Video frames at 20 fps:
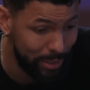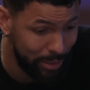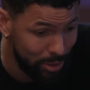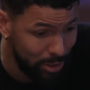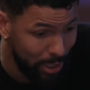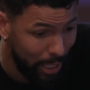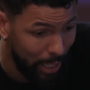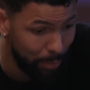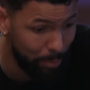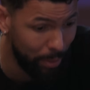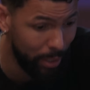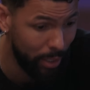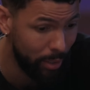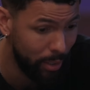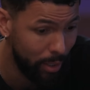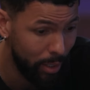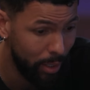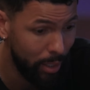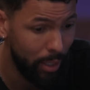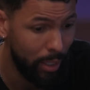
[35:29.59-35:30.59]
this shot,
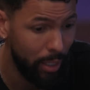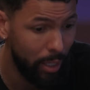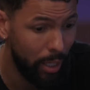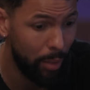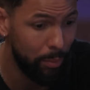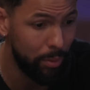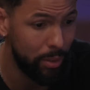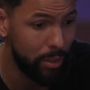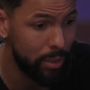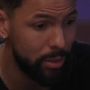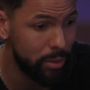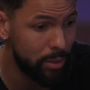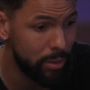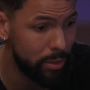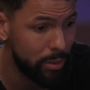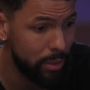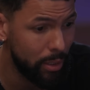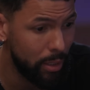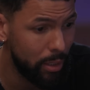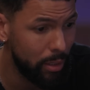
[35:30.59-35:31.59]
man. I mean, this
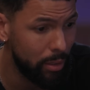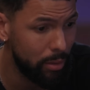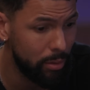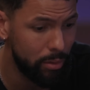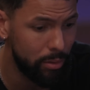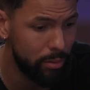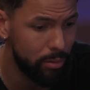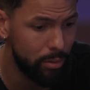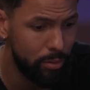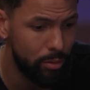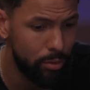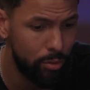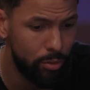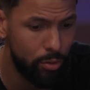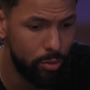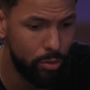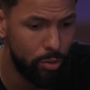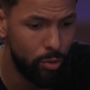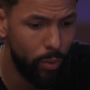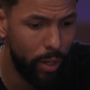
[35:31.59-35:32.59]
is
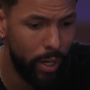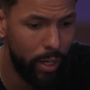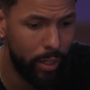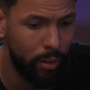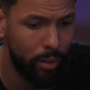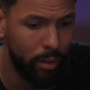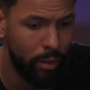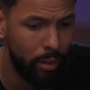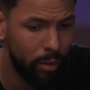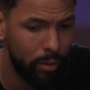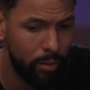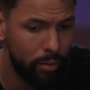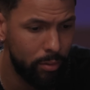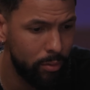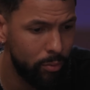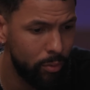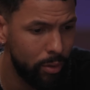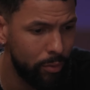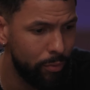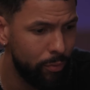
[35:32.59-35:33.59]
you had
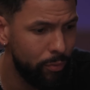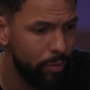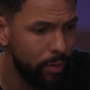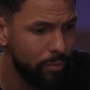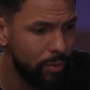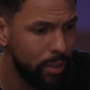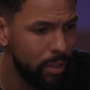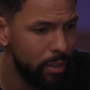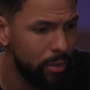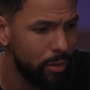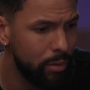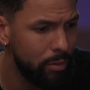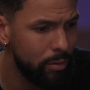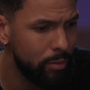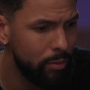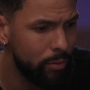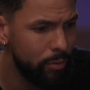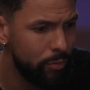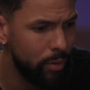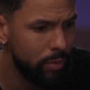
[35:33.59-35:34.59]

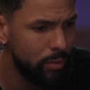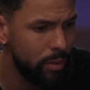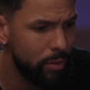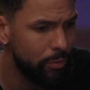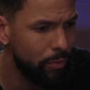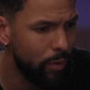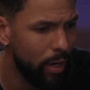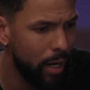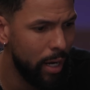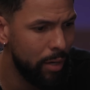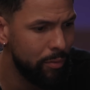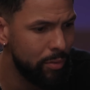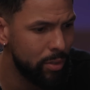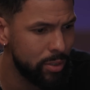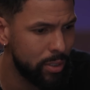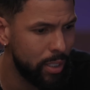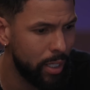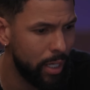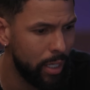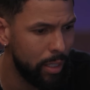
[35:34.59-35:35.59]
50, 55
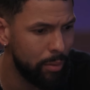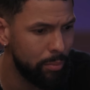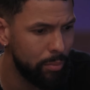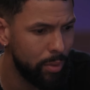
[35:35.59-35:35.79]
this game.